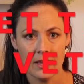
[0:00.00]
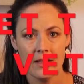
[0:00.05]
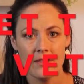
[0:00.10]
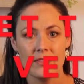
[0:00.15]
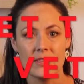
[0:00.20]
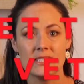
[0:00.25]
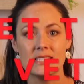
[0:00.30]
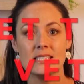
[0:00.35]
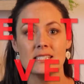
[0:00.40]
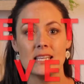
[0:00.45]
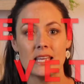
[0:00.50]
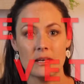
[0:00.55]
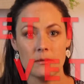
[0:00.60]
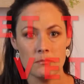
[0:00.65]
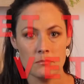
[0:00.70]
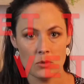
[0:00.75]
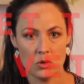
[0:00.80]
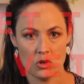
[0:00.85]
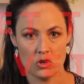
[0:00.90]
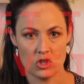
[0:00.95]
This is an
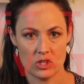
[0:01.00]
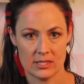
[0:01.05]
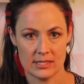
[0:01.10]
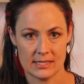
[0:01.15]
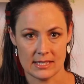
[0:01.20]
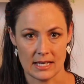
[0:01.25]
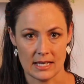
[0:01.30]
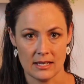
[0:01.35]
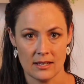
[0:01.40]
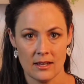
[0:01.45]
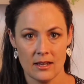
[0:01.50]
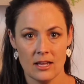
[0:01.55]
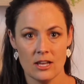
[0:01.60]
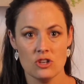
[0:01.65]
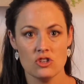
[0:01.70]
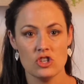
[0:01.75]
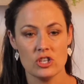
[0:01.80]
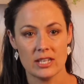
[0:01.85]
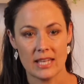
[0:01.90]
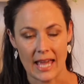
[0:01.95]
emergency.
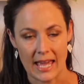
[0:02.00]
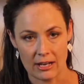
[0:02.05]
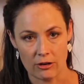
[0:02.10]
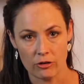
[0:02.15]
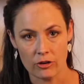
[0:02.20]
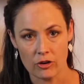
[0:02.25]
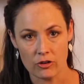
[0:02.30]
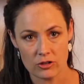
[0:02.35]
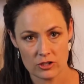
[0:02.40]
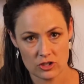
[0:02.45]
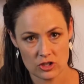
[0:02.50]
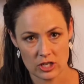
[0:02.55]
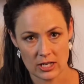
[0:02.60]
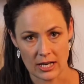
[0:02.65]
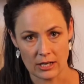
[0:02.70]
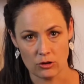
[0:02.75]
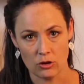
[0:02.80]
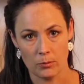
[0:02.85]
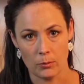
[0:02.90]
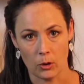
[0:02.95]
She cannot
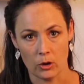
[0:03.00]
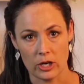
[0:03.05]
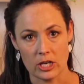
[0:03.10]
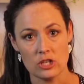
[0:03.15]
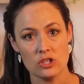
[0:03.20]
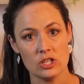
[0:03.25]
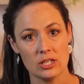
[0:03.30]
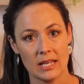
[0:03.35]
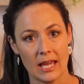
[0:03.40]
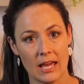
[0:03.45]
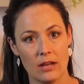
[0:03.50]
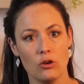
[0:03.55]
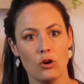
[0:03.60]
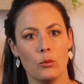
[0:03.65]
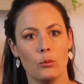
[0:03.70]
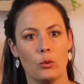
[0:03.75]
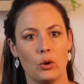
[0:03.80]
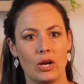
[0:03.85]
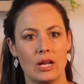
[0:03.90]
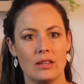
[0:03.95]
oxygenate her body, she
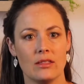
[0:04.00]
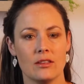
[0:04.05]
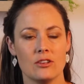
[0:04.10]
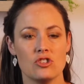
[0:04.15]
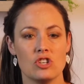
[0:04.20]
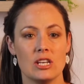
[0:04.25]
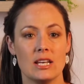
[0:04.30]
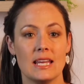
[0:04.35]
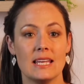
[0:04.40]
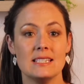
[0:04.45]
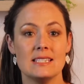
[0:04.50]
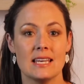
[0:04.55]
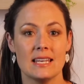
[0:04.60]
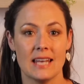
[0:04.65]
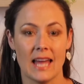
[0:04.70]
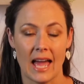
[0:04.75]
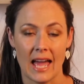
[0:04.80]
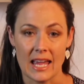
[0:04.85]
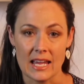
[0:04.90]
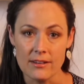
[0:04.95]
cannot breathe. She needs
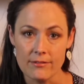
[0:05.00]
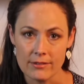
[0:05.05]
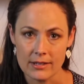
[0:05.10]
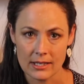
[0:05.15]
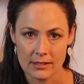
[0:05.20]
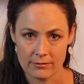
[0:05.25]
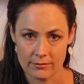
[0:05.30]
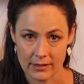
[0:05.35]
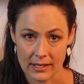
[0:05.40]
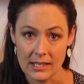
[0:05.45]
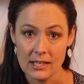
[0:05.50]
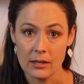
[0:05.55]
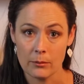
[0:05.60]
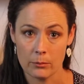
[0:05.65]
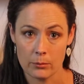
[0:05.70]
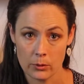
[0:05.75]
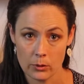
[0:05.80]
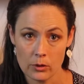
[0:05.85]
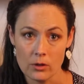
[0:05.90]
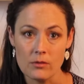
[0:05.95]
an avian vet, a
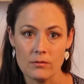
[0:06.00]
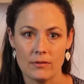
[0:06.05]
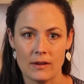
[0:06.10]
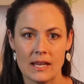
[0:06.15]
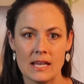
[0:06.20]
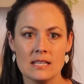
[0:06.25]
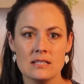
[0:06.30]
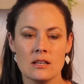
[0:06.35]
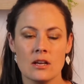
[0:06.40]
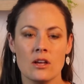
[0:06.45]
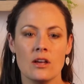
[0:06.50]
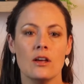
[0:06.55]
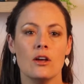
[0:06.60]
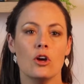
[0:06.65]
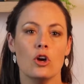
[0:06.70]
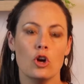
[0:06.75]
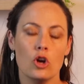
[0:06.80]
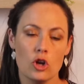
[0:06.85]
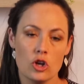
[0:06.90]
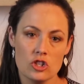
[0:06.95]
bird vet,
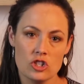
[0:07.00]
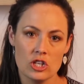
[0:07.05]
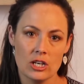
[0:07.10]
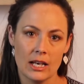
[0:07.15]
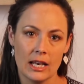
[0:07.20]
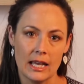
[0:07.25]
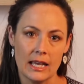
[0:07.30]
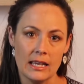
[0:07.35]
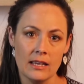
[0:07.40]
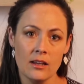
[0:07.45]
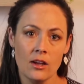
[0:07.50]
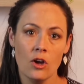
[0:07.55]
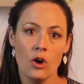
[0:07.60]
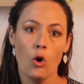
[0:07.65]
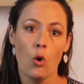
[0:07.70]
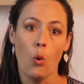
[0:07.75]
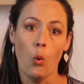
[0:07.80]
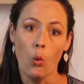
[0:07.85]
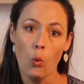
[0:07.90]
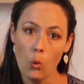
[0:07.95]
urgently,
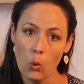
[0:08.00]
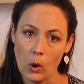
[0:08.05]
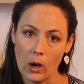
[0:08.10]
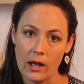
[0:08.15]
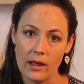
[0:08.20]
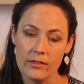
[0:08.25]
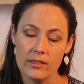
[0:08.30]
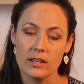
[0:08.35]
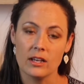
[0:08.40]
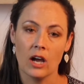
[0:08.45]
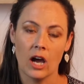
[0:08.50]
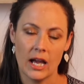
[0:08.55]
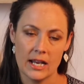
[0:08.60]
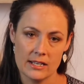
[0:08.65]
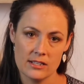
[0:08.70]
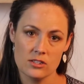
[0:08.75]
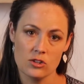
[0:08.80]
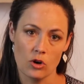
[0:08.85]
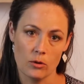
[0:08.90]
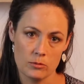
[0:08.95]
or the
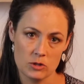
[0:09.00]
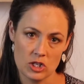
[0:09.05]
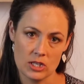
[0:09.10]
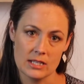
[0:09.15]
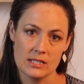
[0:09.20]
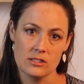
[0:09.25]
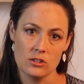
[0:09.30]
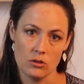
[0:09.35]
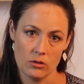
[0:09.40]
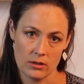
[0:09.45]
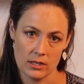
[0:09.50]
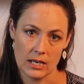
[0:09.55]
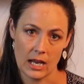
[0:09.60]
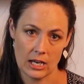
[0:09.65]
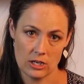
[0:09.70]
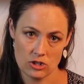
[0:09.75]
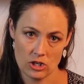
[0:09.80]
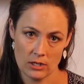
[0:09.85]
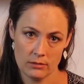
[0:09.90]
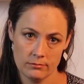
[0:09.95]
kindest option is
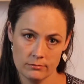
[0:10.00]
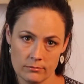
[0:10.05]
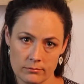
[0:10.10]
euthanasia.